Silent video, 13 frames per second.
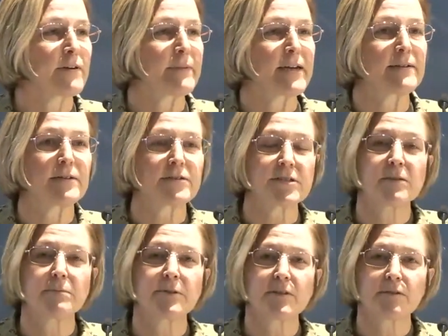commanders
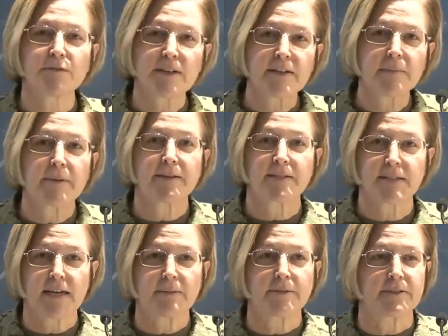could put their feet up on the
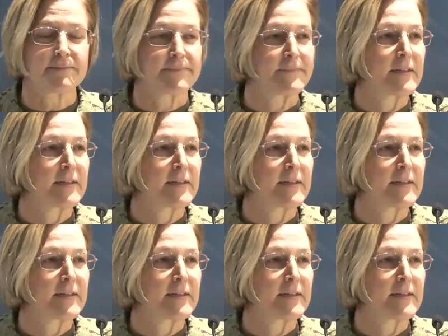table.